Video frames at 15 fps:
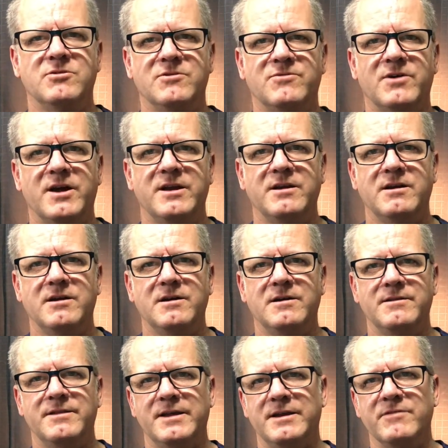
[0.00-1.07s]
to find
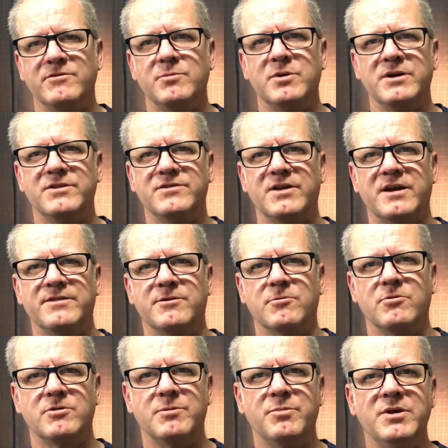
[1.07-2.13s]
that everybody's got their
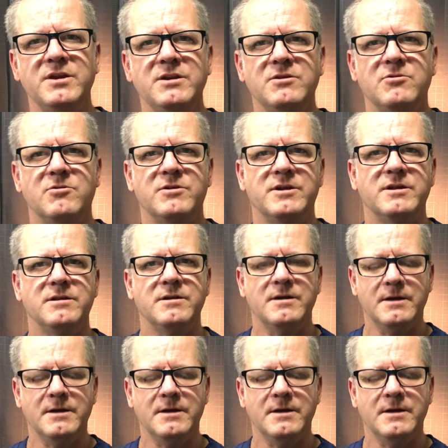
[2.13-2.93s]
own opinion on it.